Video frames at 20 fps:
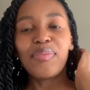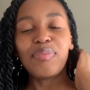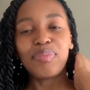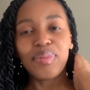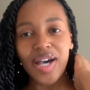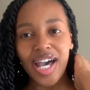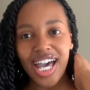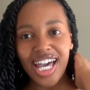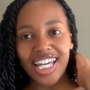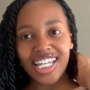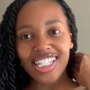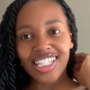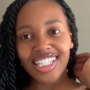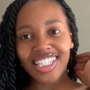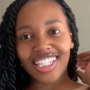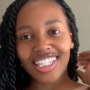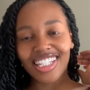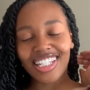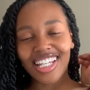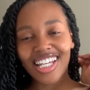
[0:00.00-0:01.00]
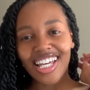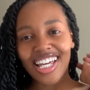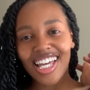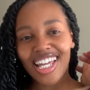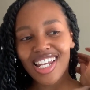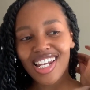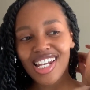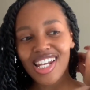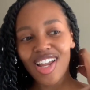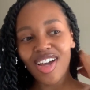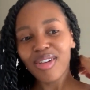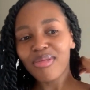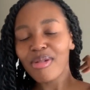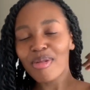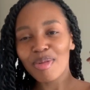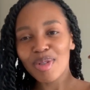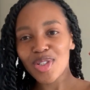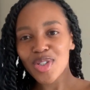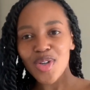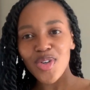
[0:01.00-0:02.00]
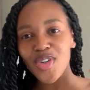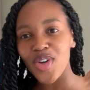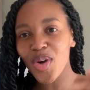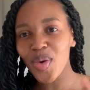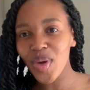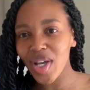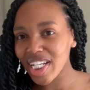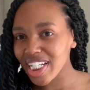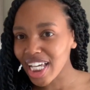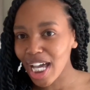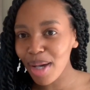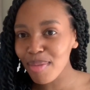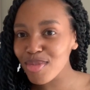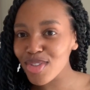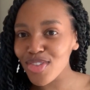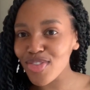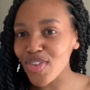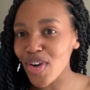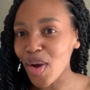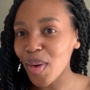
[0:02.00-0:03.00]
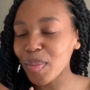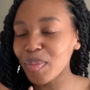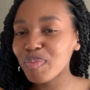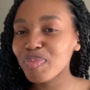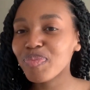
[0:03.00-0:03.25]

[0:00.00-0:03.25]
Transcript: but a lot of people don't know where it comes from.